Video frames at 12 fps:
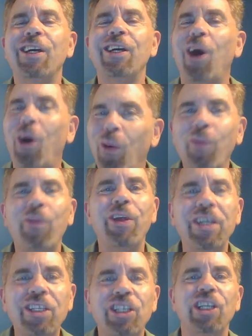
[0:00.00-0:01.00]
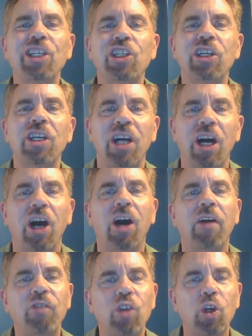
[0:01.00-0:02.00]
hold the attention
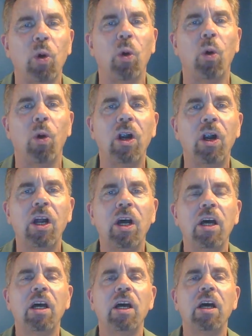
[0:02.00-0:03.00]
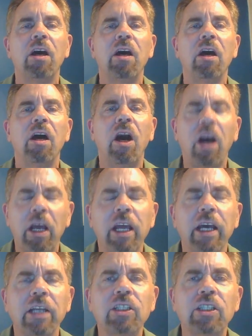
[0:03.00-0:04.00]
of your
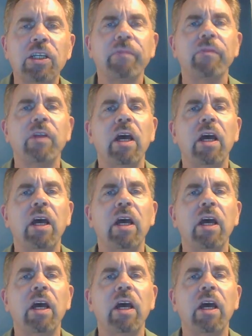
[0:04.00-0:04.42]
audience.